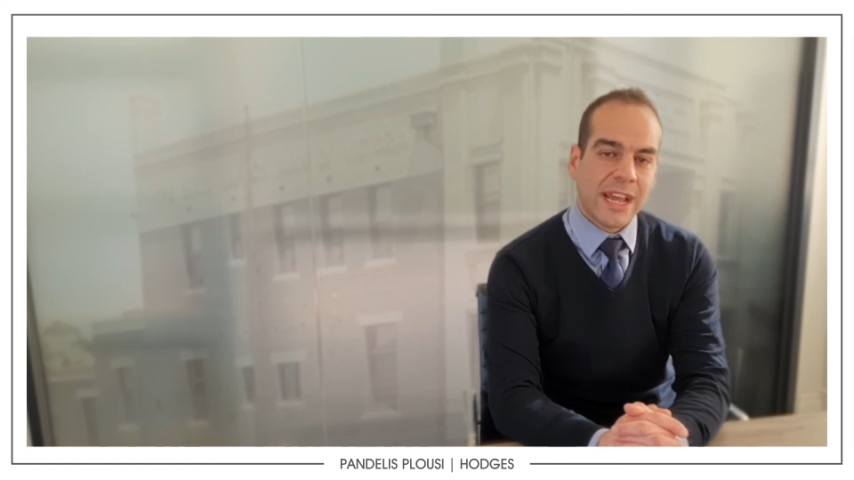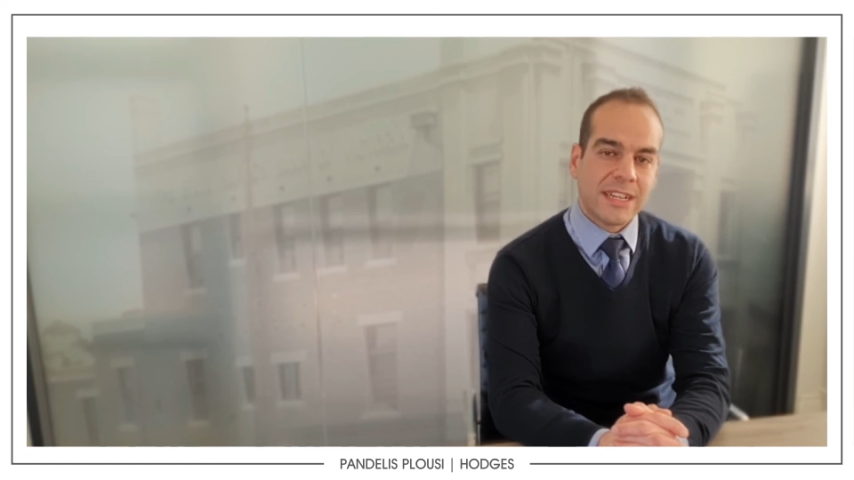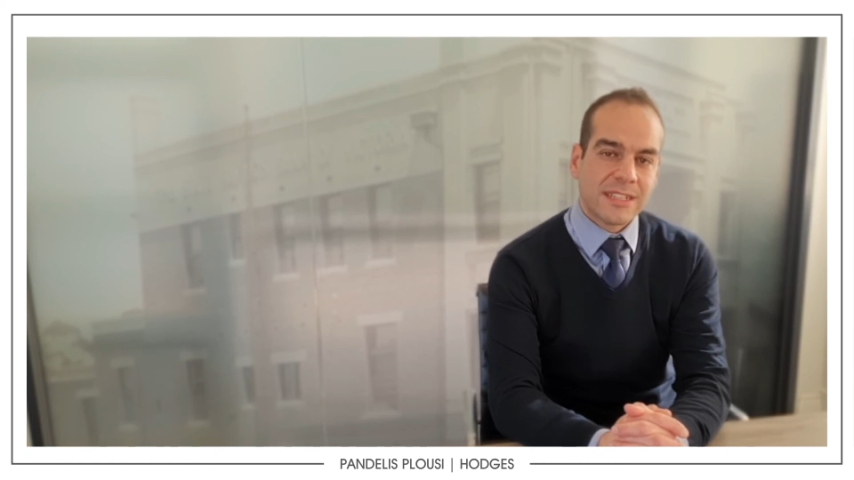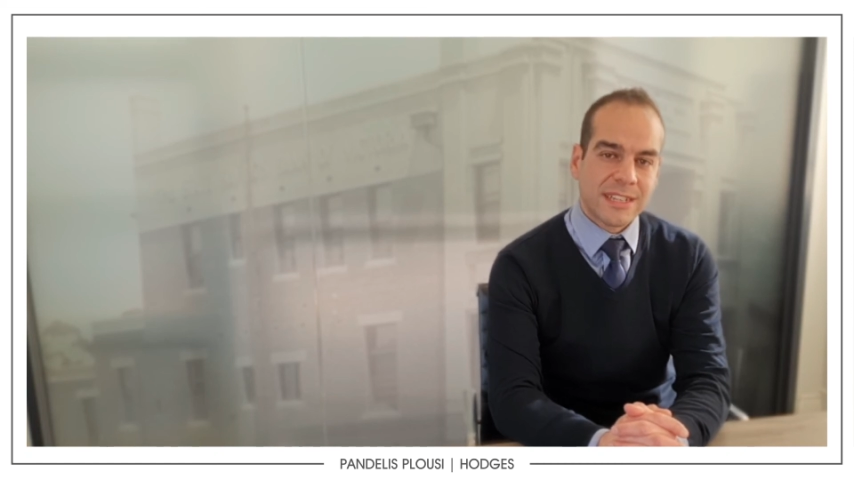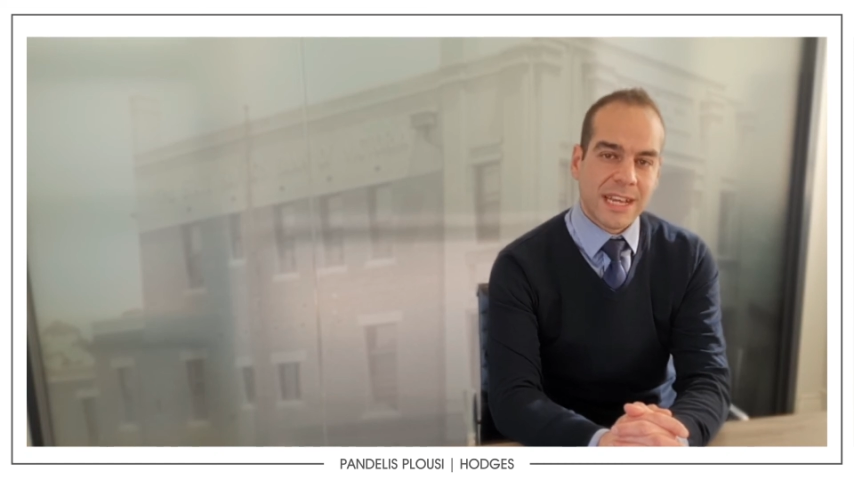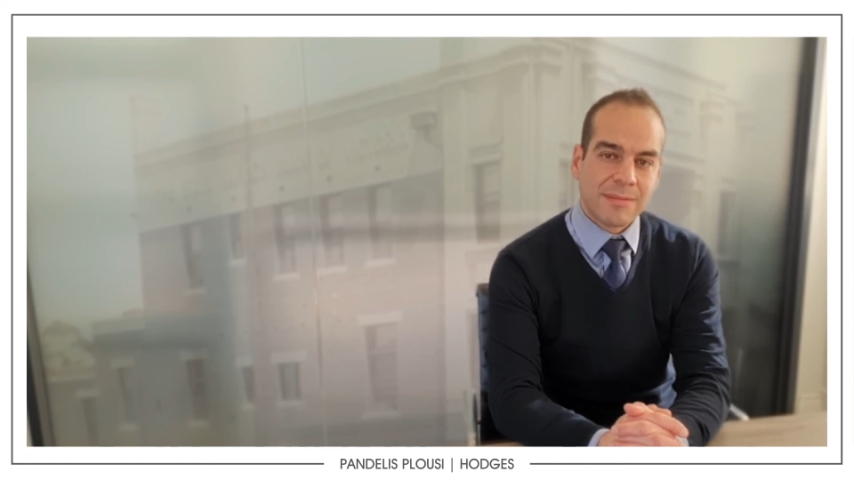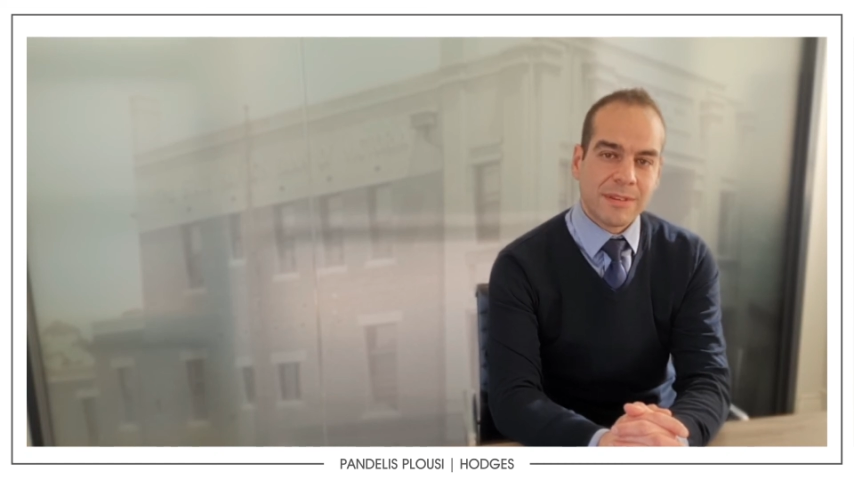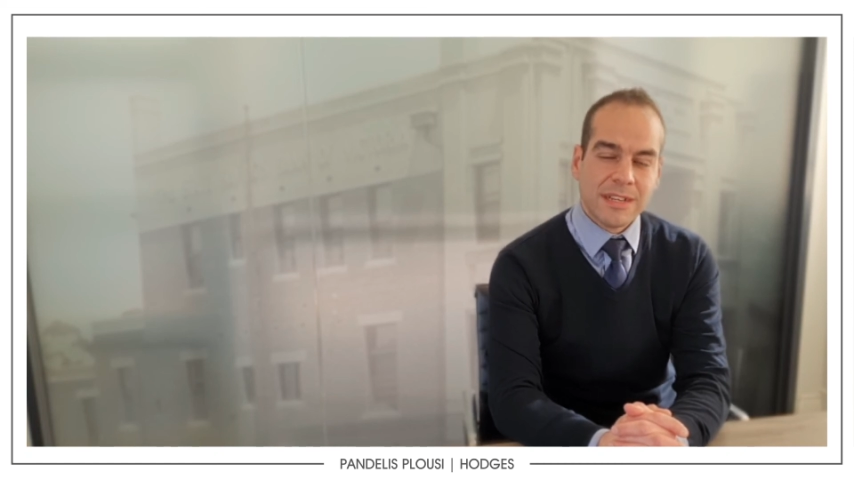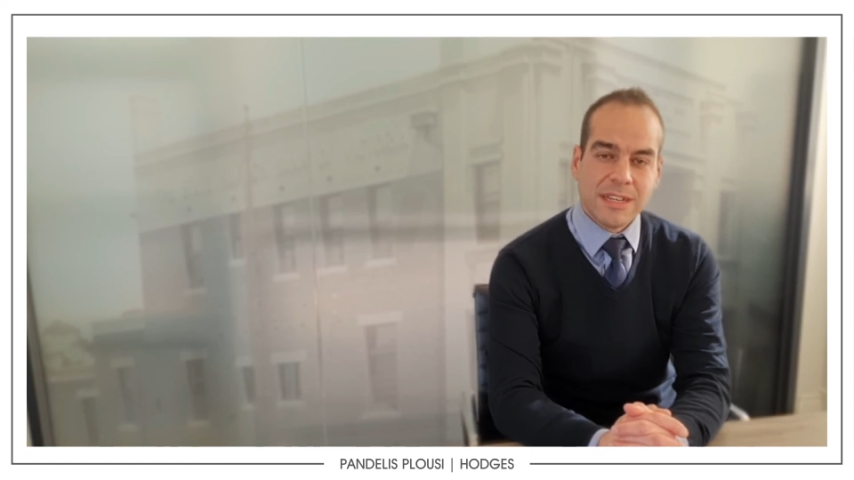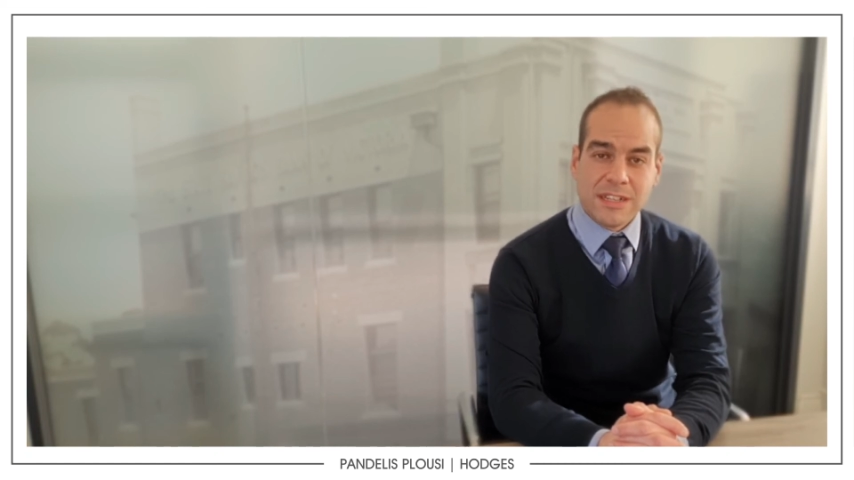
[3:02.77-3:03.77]
And the
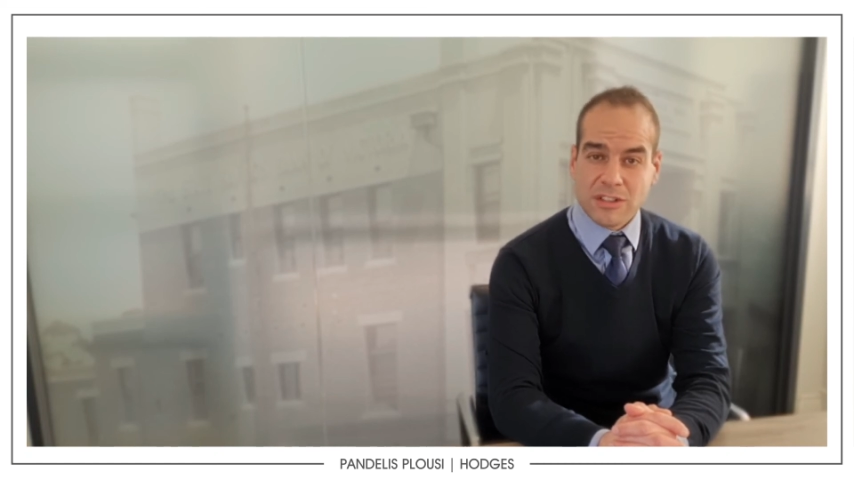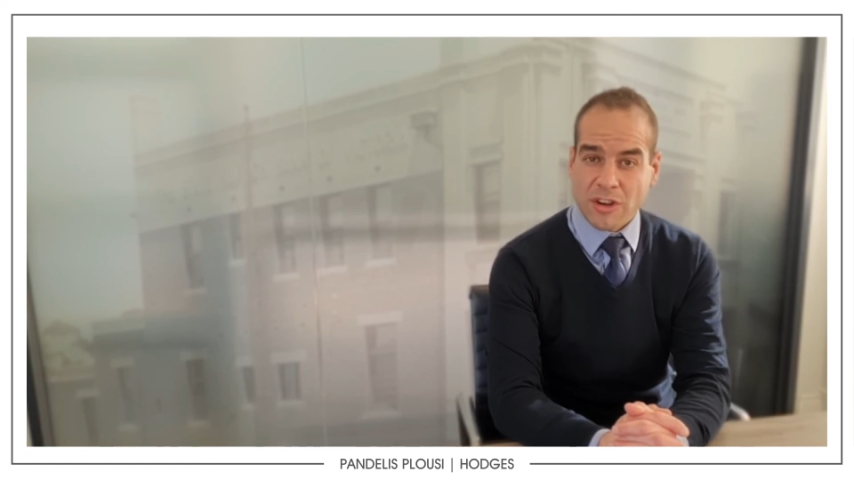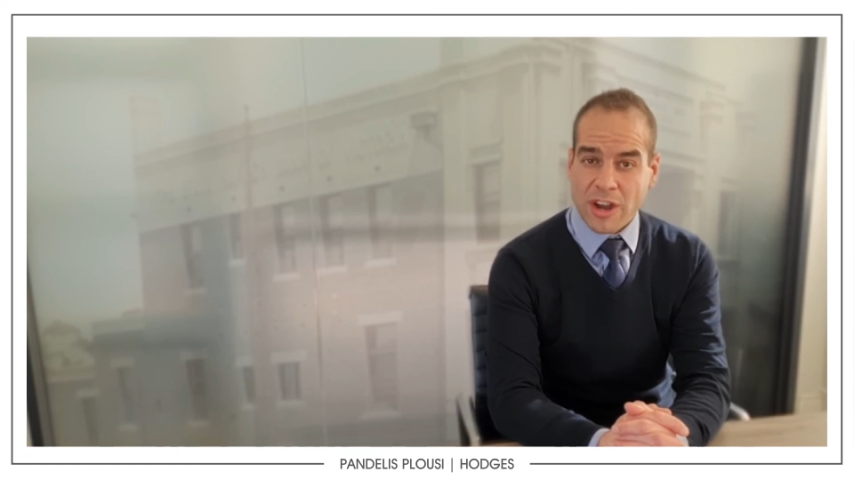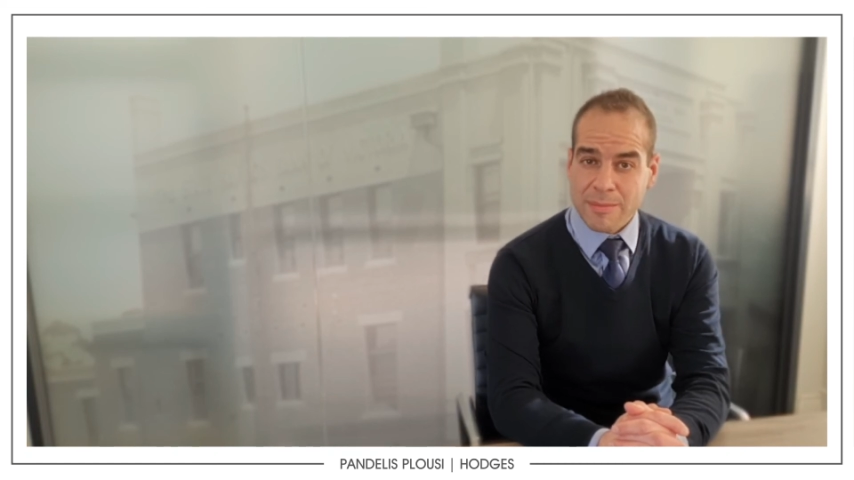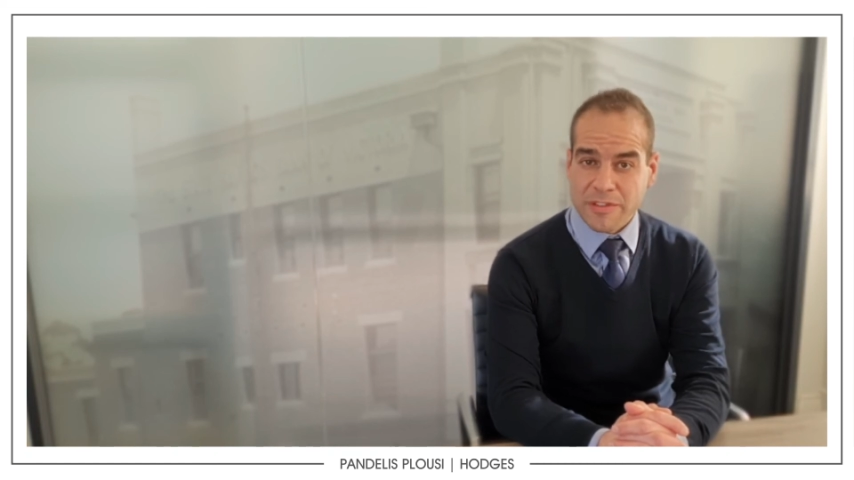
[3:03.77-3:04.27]
same time,